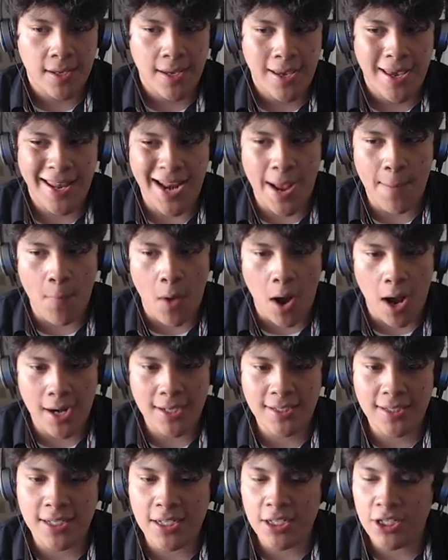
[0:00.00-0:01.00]
And I'm
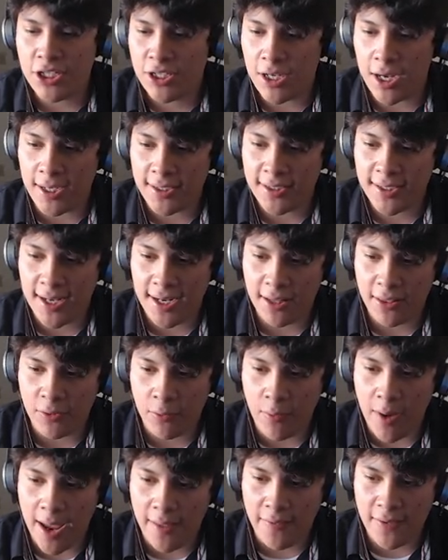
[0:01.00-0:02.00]
honestly just going to
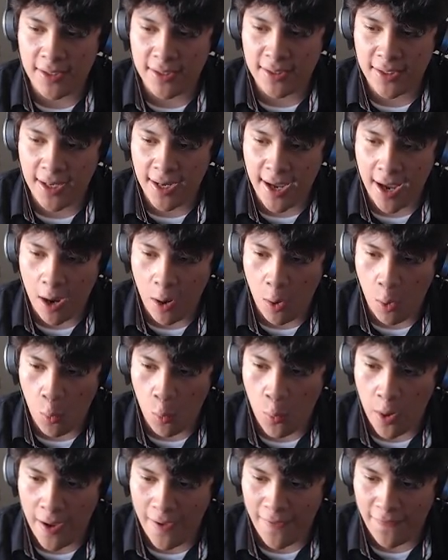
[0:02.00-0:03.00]
threaten this thing out
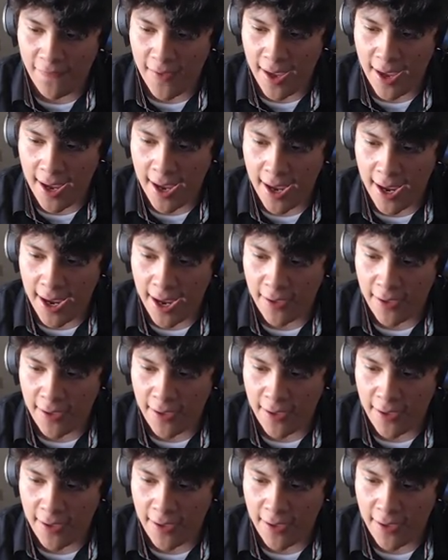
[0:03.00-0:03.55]
with a